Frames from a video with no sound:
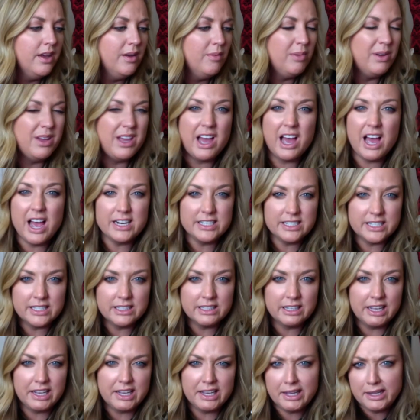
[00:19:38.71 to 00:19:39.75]
But yeah, I
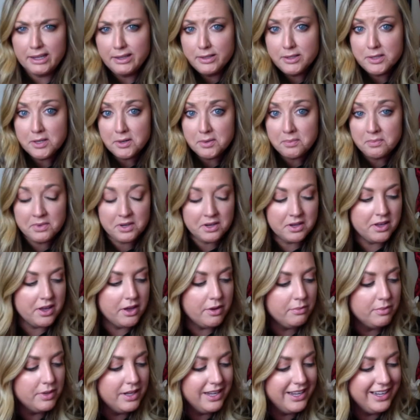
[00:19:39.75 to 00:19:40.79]
didn't like it, so there you go.
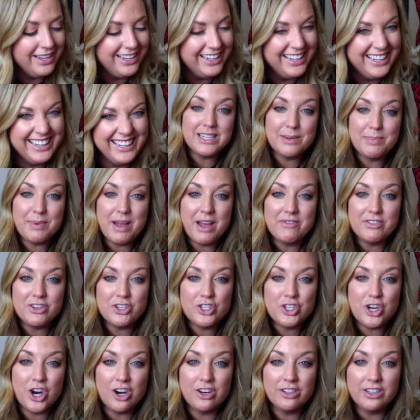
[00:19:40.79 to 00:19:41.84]
I have a
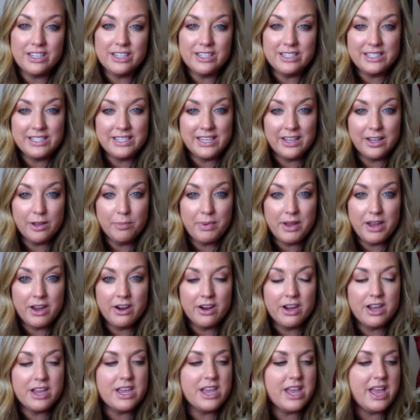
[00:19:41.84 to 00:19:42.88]
Charlotte
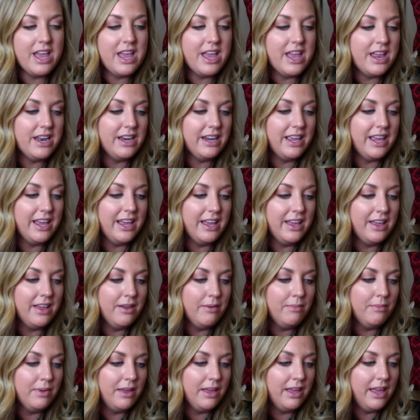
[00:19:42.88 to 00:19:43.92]
Tilbury in
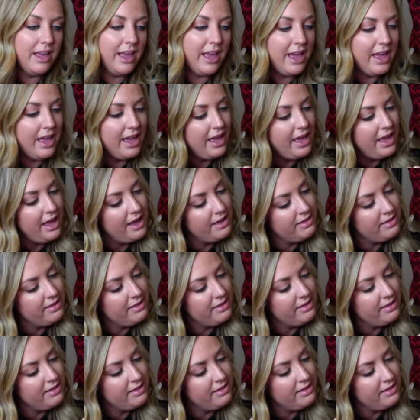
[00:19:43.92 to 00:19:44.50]
Kim K,